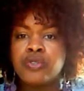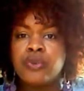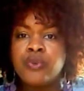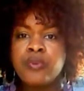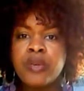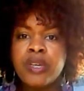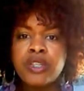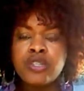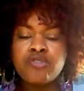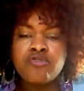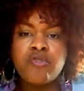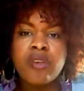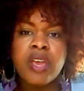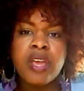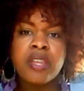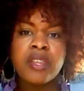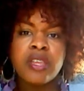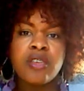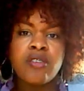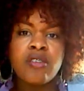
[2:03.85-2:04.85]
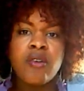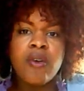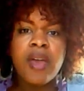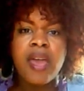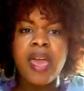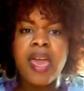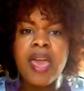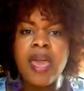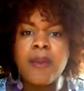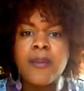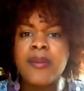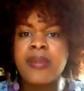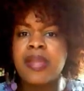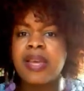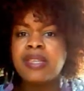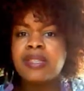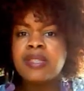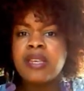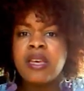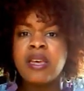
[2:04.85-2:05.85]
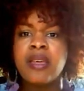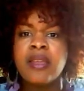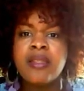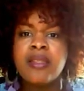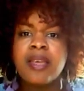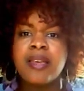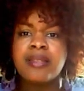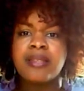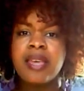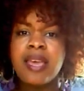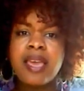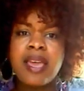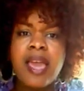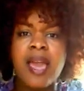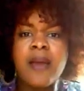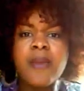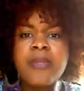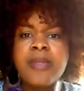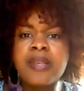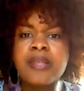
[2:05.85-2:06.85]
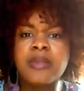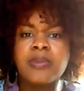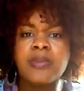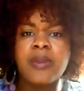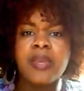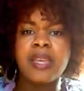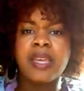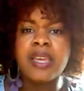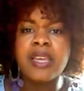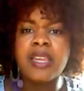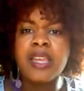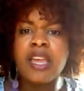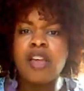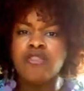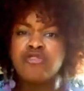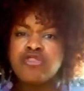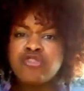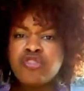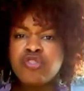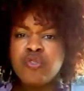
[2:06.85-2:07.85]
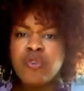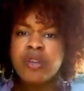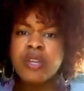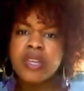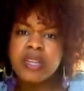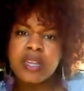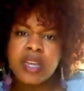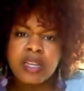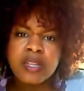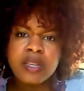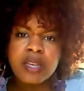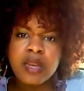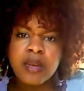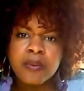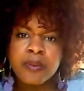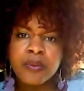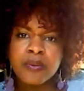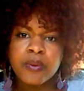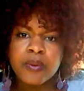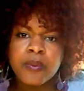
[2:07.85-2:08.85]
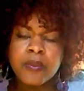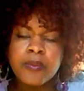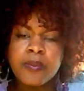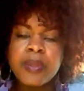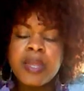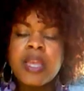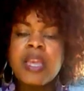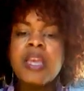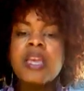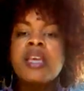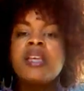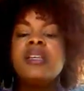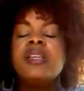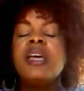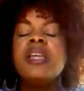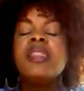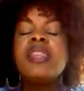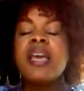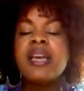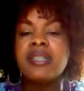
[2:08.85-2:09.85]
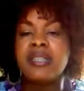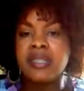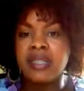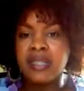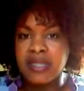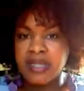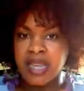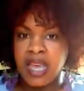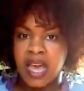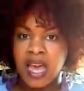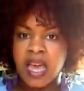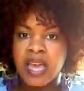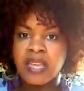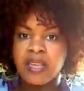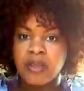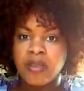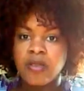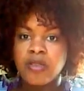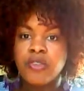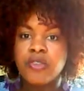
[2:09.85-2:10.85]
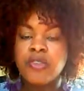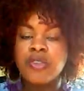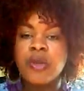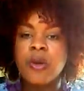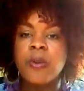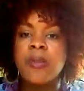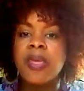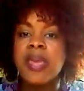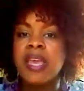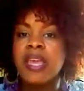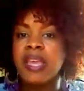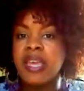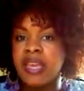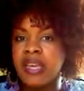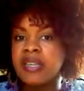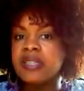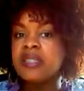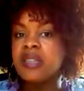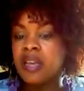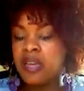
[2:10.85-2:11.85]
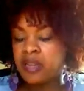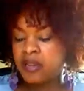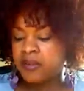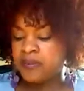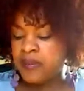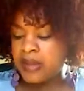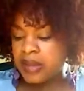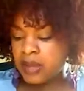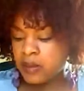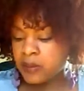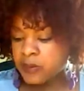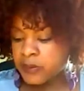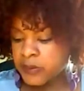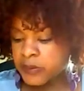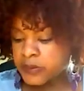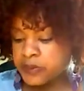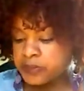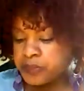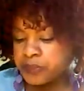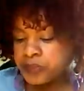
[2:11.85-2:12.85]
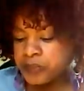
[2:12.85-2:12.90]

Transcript: 2 weeks straight. And then you go, hey, well, let's hang out this weekend. And he goes, sure. And he doesn't come through. That's a sign, that he is unavailable.